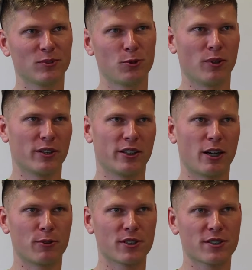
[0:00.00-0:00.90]
200
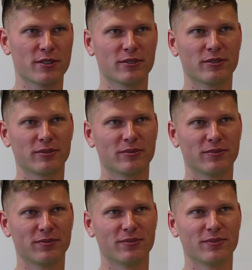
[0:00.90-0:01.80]
hours.
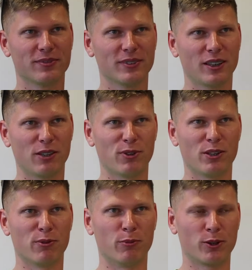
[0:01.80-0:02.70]

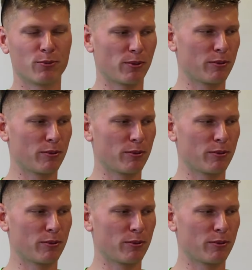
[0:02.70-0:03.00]
Even more.